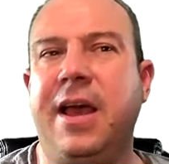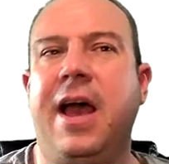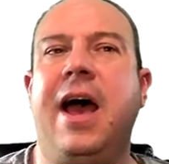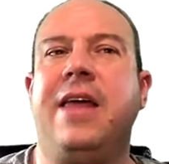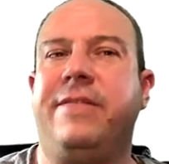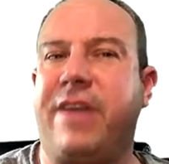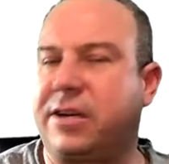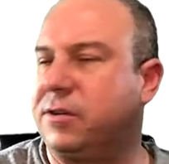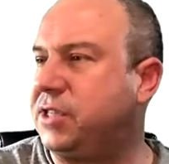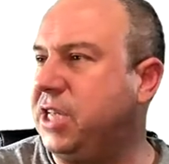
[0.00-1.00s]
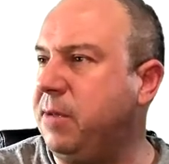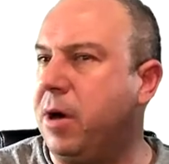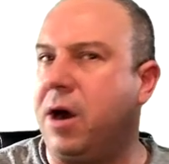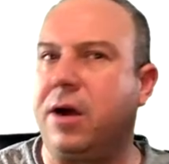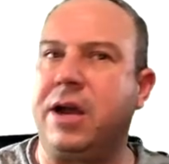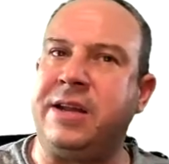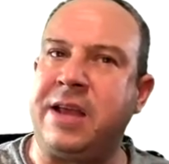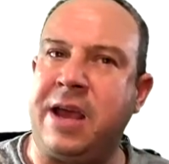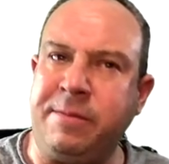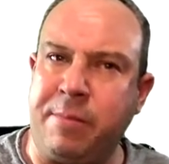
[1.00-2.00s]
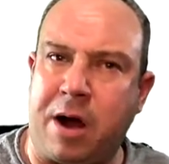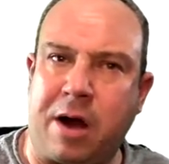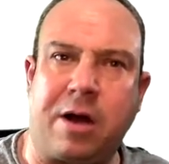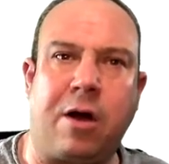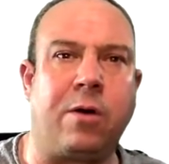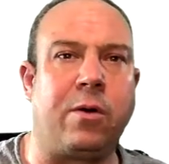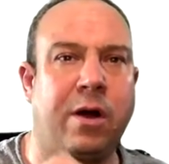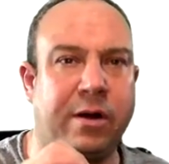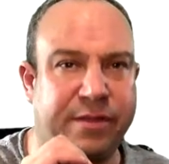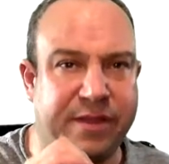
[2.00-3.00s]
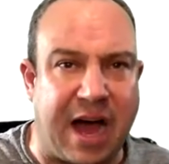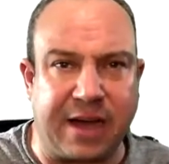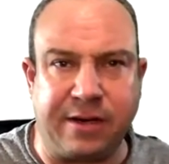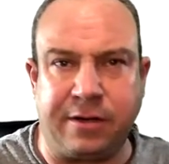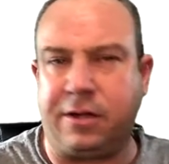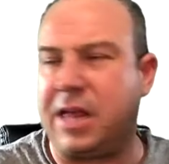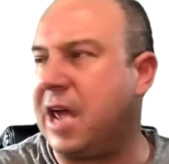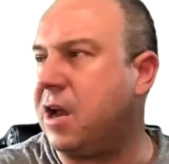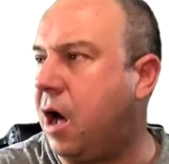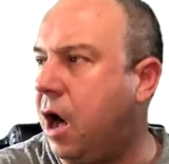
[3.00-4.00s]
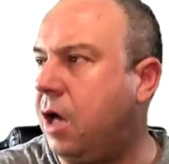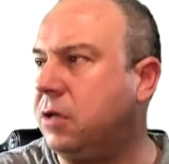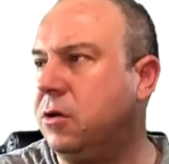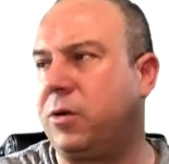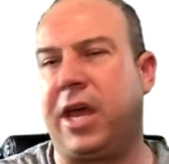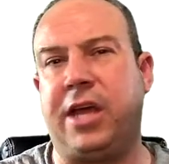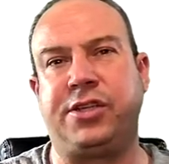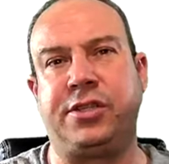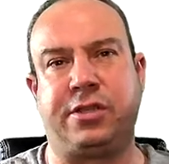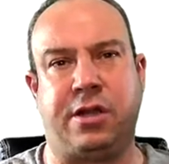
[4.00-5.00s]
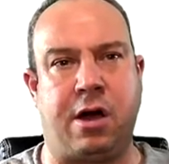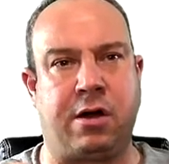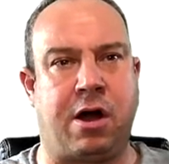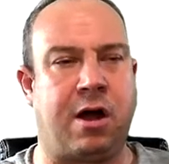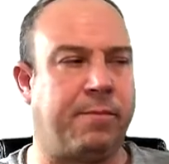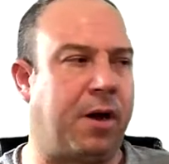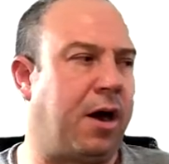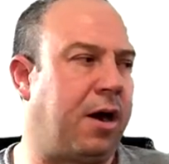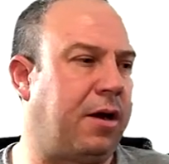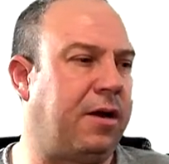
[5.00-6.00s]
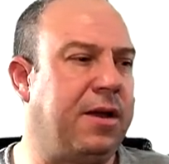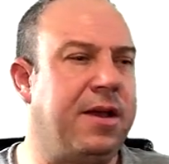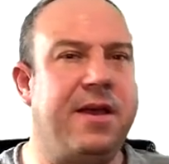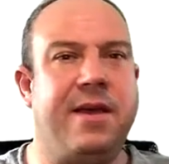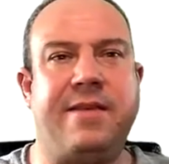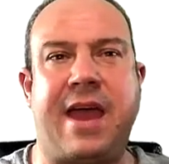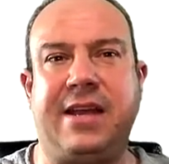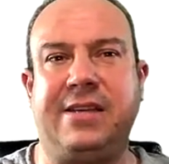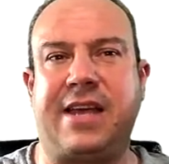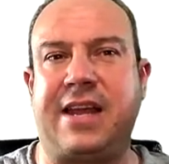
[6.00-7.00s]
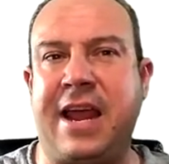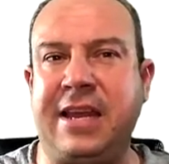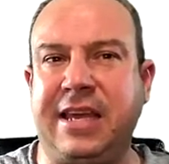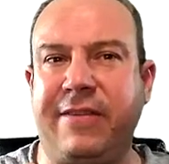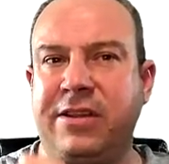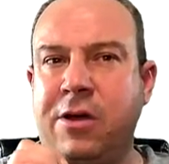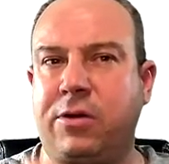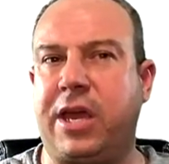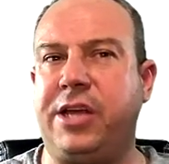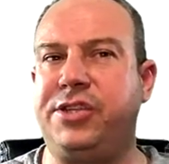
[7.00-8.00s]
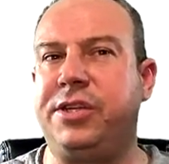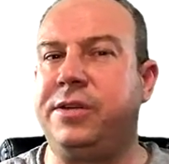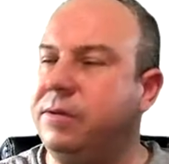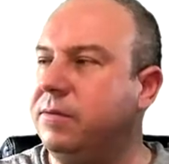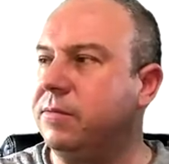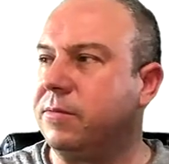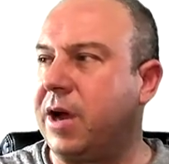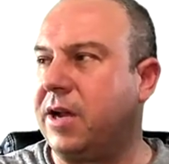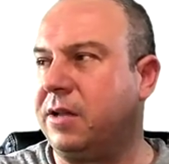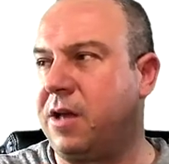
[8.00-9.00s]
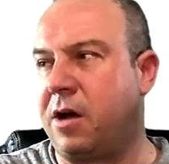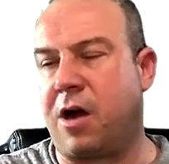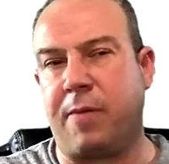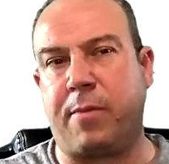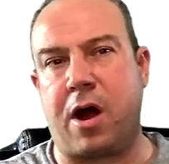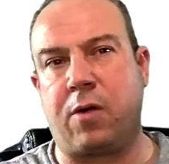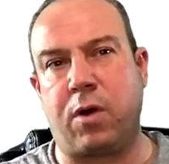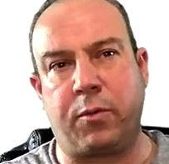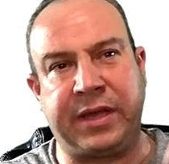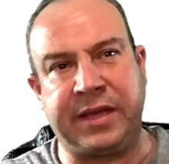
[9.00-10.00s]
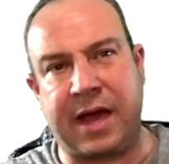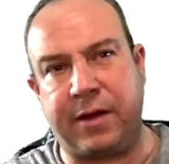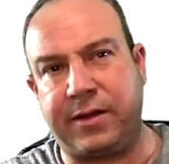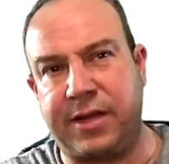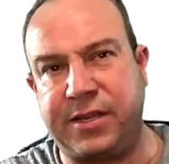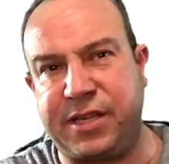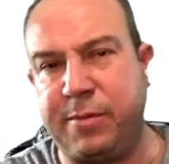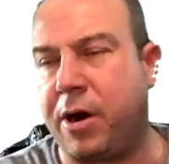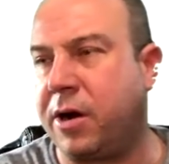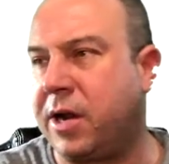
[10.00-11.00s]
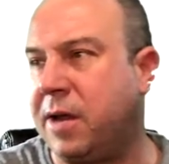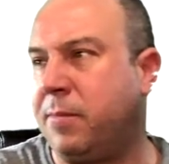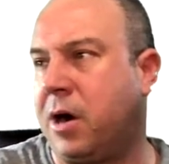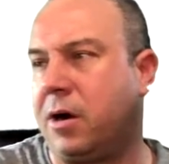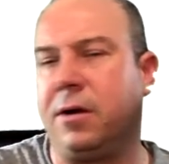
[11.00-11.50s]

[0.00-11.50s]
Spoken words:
The vectors t bar and n bar are orthogonal at all locations along r bar. That is, at any given location, right, along r bar where we can calculate t bar and n bar,